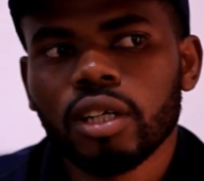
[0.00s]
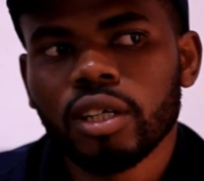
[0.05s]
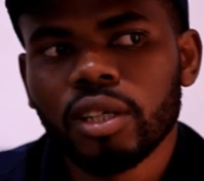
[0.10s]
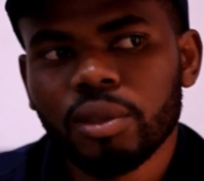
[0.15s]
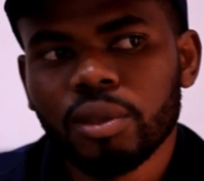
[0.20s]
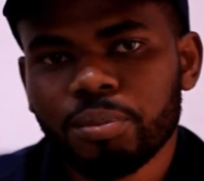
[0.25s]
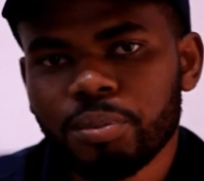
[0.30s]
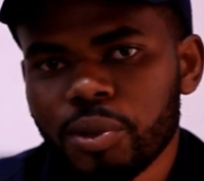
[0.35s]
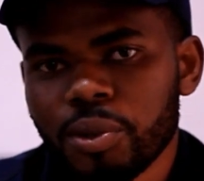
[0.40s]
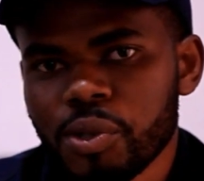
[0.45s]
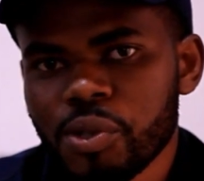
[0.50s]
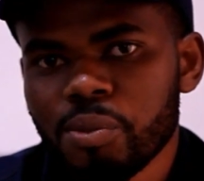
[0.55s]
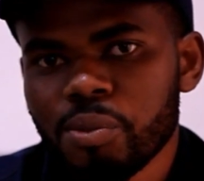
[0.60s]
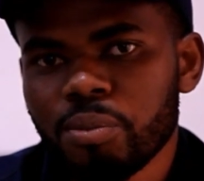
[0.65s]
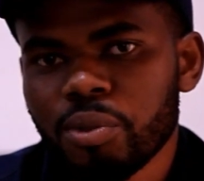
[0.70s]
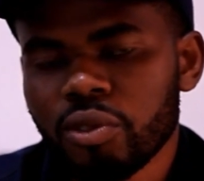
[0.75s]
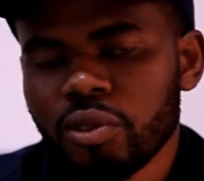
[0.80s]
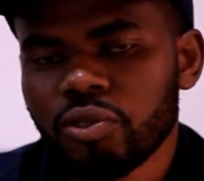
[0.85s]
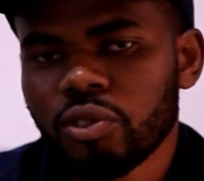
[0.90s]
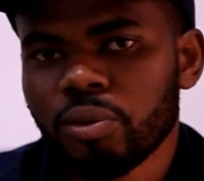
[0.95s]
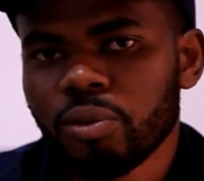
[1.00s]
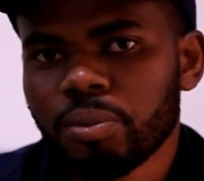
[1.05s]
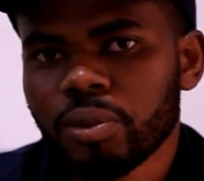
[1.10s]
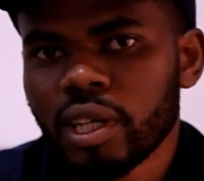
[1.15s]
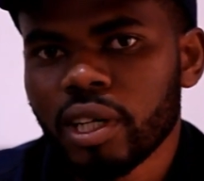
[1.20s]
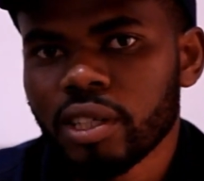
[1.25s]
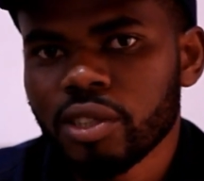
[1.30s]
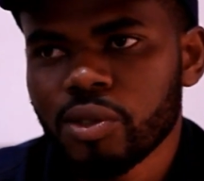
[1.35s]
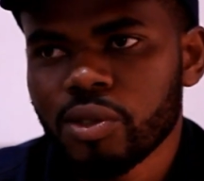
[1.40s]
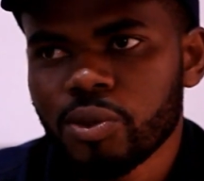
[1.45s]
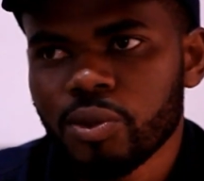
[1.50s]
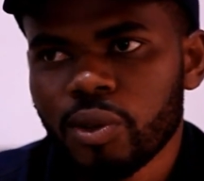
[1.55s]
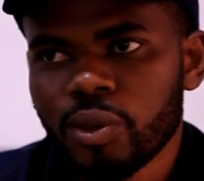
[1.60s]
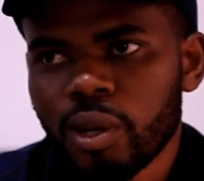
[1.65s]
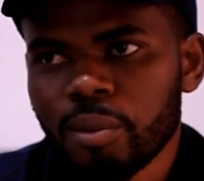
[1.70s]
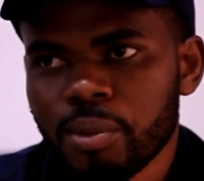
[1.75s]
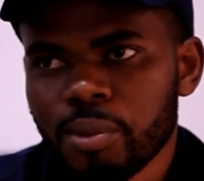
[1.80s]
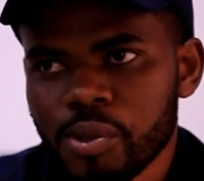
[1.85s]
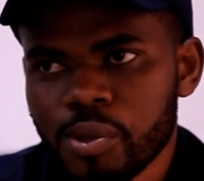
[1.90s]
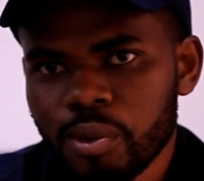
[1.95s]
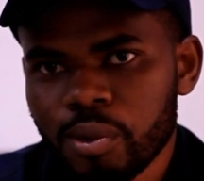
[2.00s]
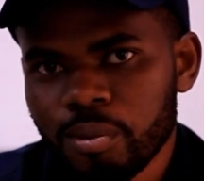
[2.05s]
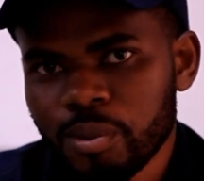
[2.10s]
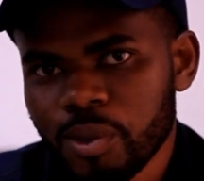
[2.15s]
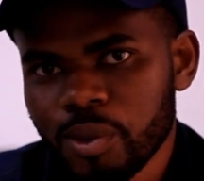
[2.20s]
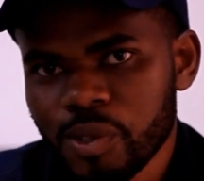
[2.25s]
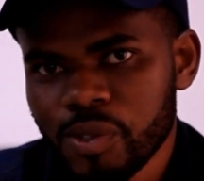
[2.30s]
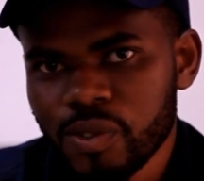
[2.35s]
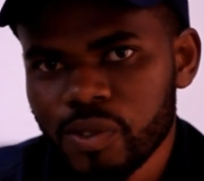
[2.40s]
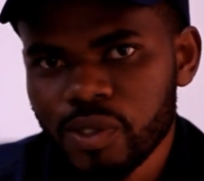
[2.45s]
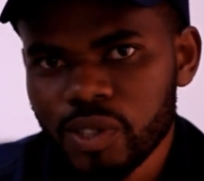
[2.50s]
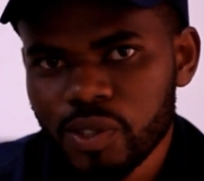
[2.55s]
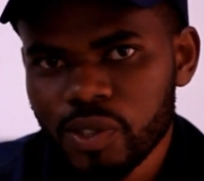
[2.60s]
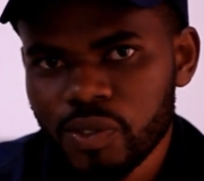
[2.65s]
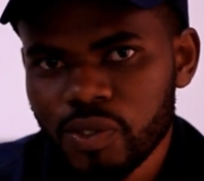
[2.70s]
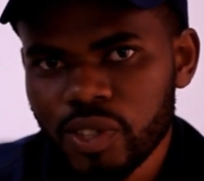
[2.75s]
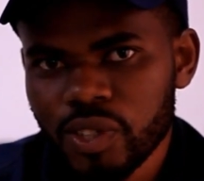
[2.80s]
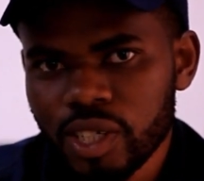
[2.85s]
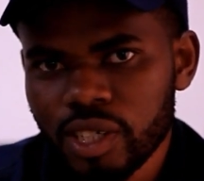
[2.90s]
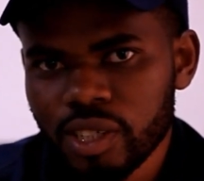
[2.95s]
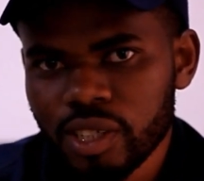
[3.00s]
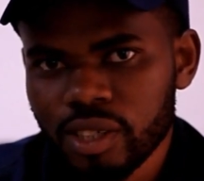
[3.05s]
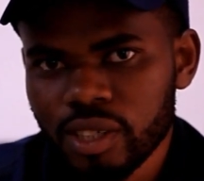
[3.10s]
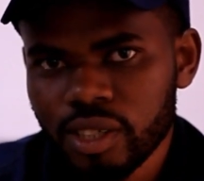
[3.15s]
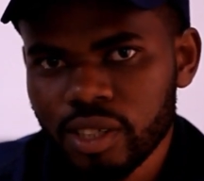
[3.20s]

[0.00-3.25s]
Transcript: possible for plant to absorb those nutrients.